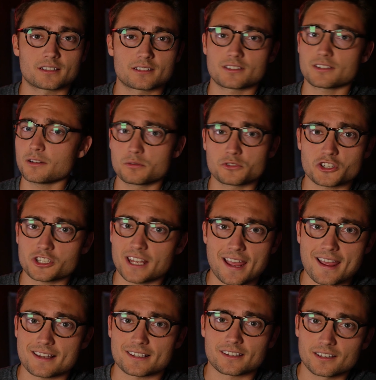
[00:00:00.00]
So just
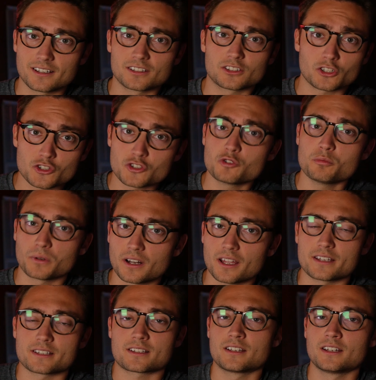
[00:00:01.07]
ask. They're super
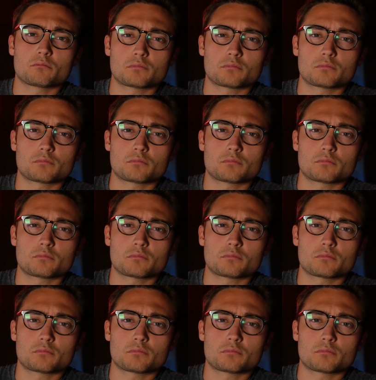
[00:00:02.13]
nice.